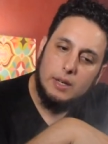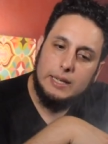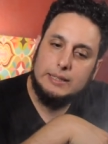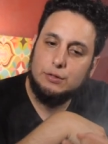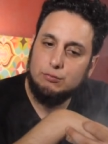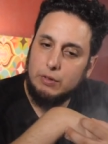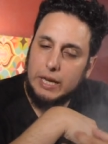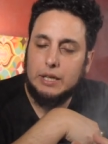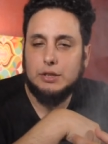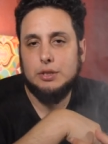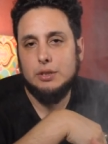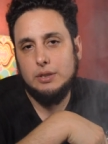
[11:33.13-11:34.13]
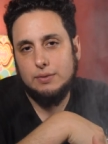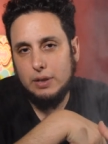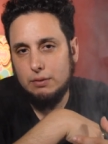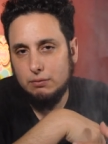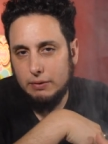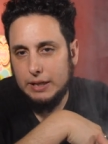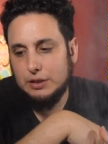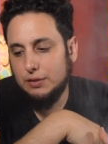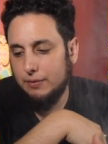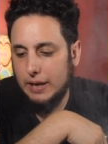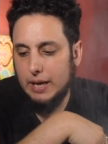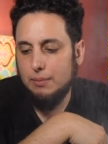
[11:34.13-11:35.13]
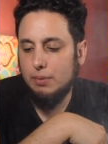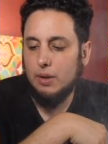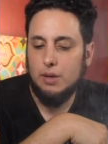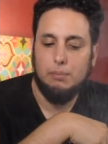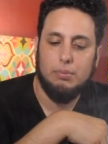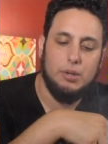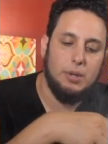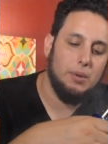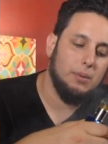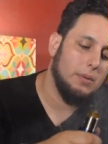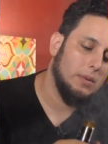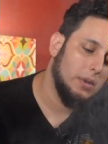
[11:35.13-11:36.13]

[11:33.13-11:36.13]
It's rich. It's very rich vape on the blue.